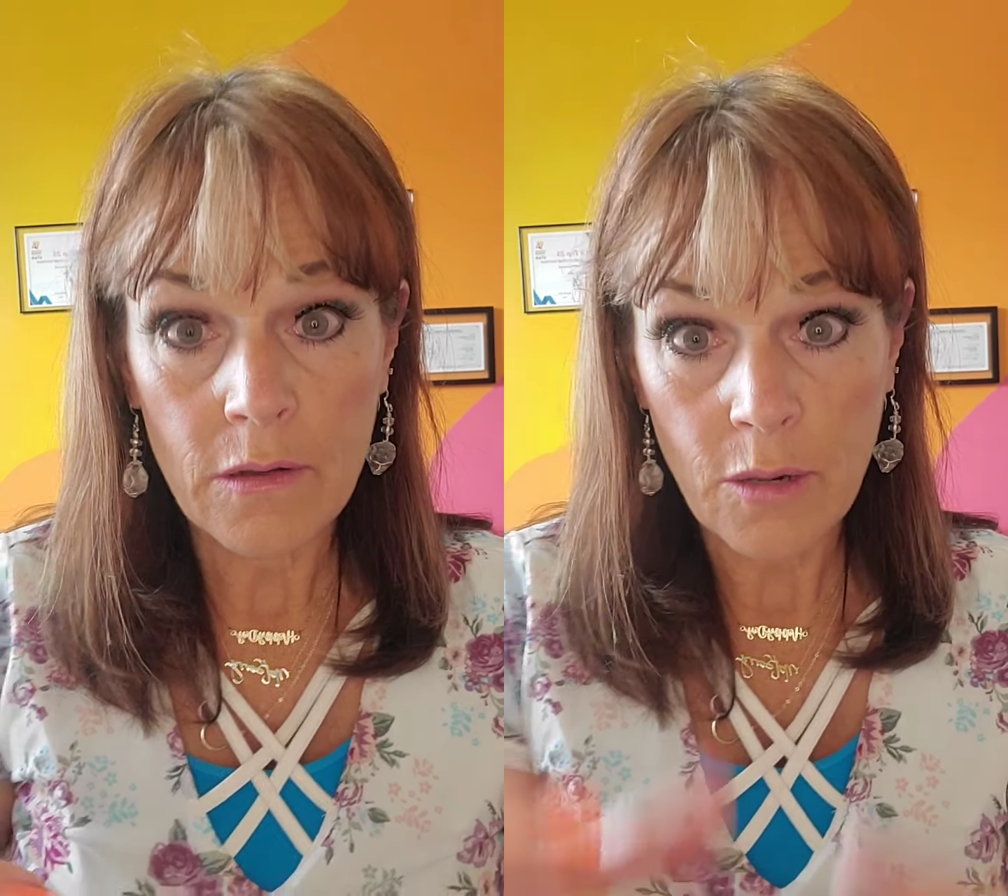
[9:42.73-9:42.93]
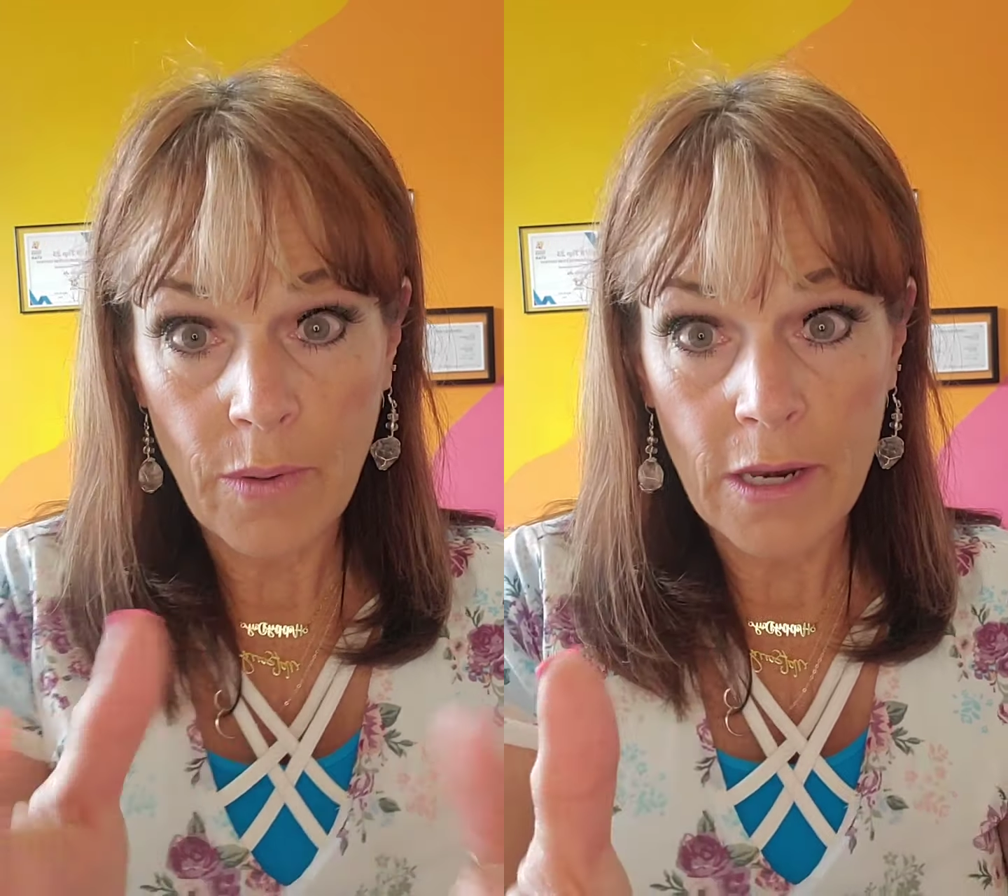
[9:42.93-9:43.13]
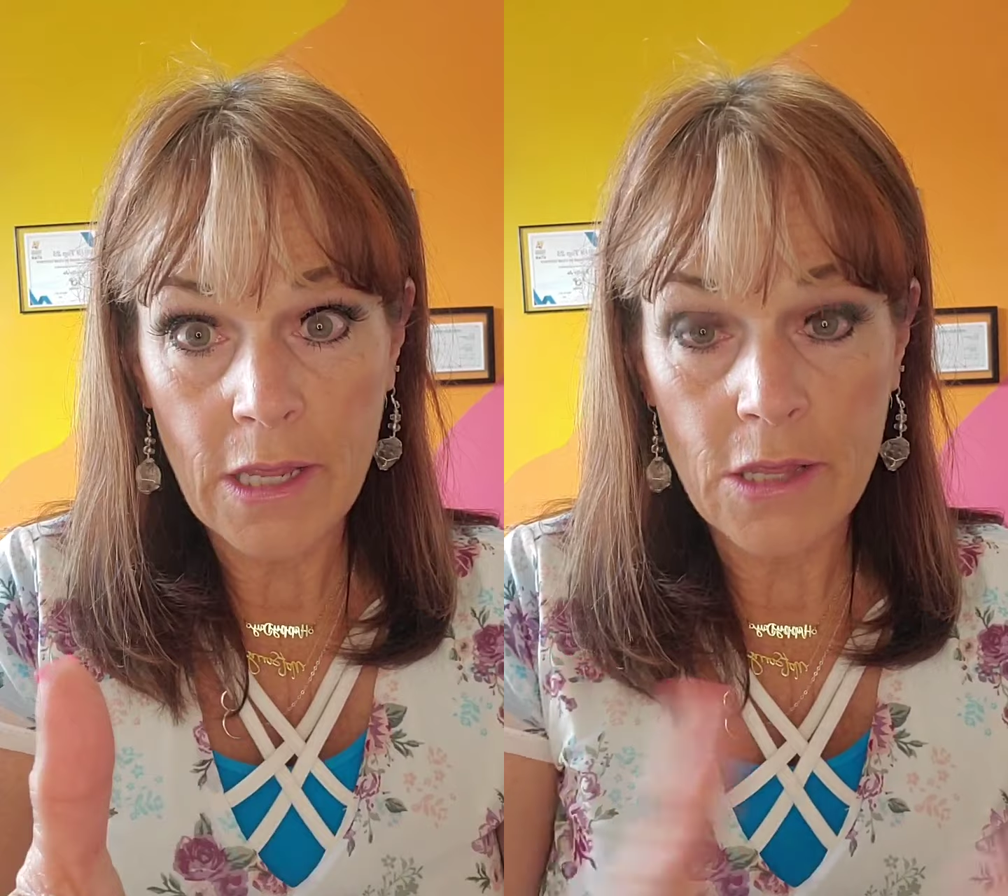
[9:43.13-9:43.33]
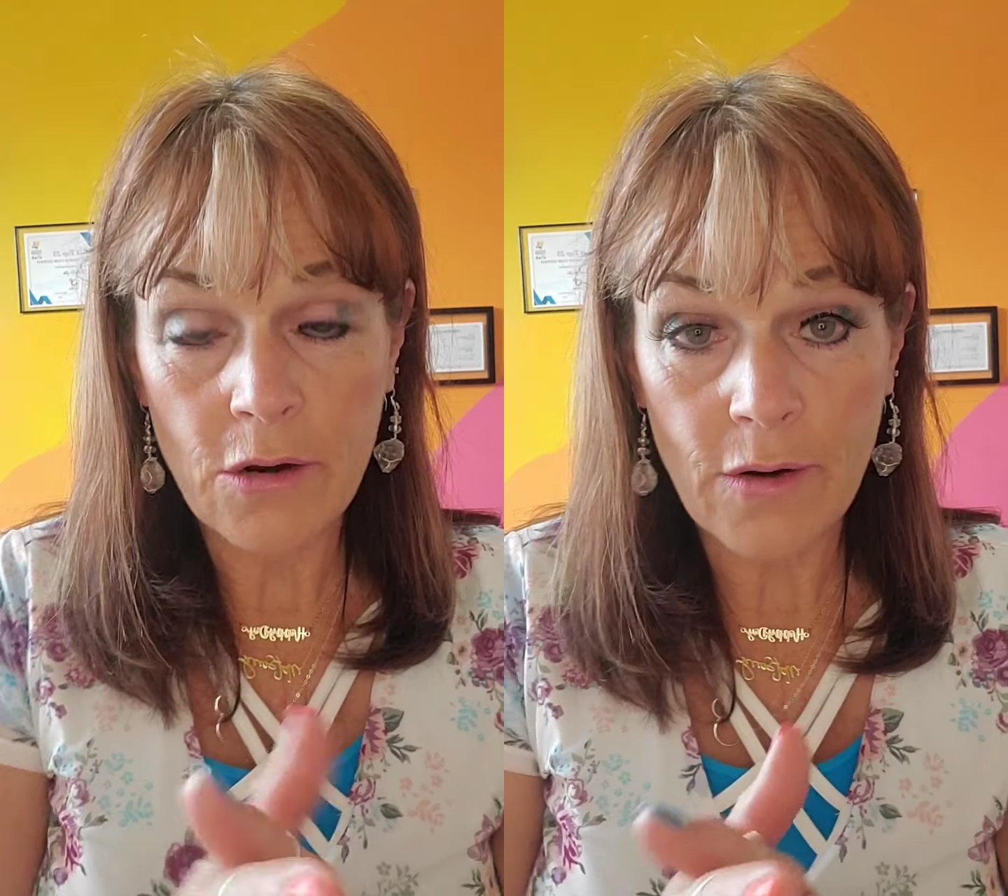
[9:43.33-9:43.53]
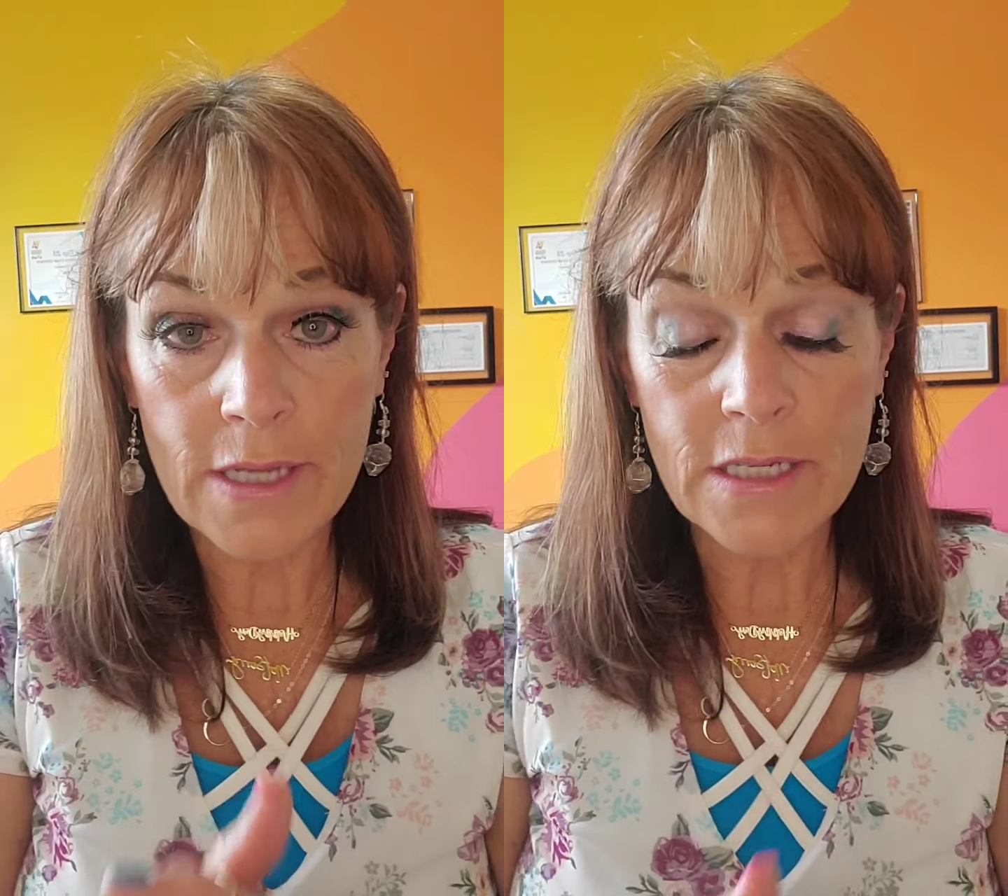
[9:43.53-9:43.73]
your body, either
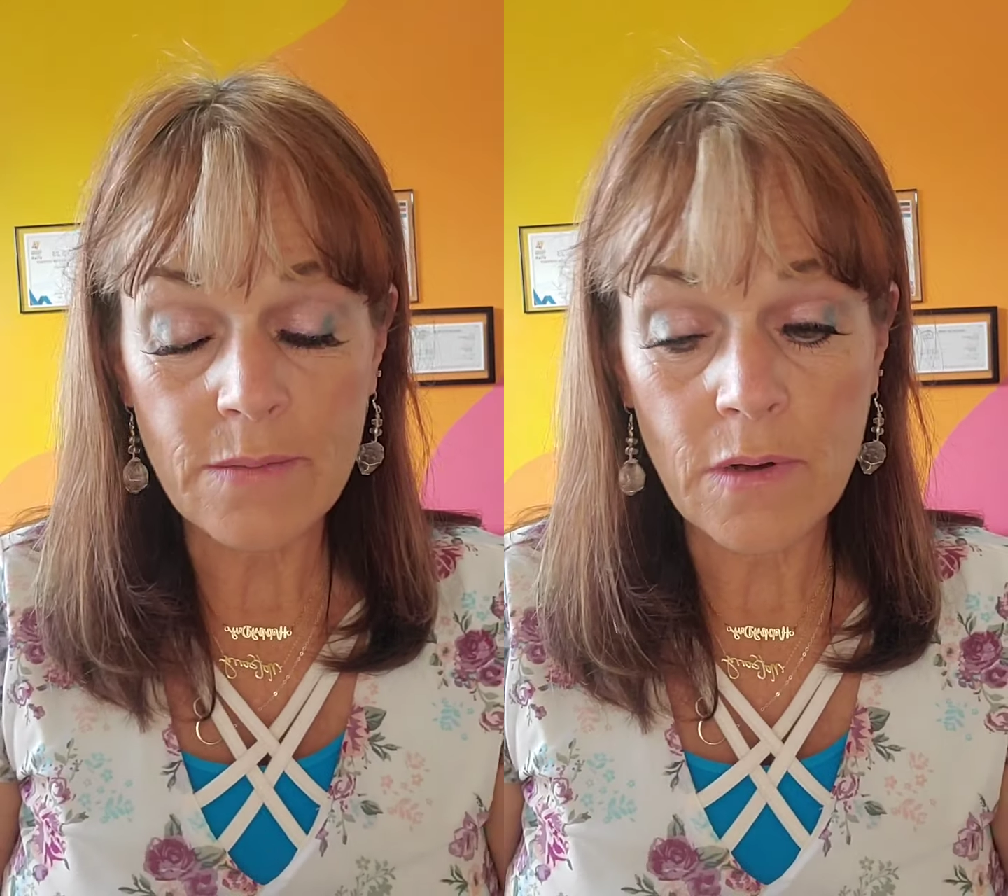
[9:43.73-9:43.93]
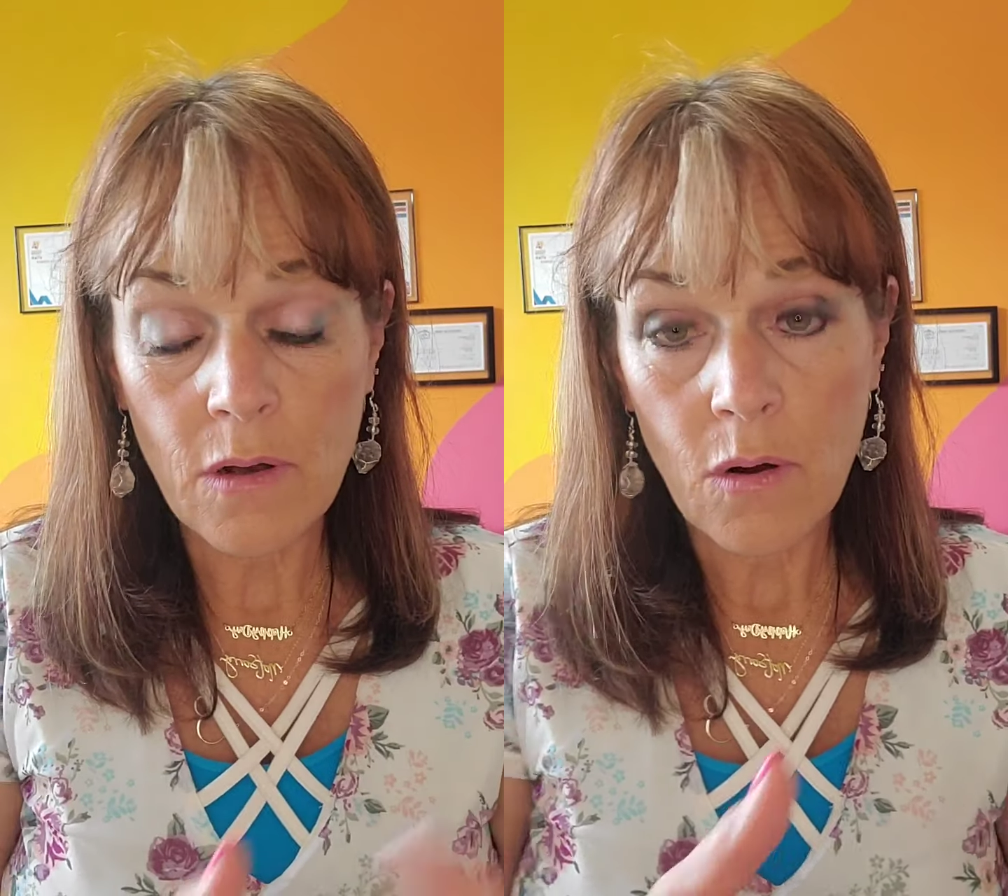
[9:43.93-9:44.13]
creates them,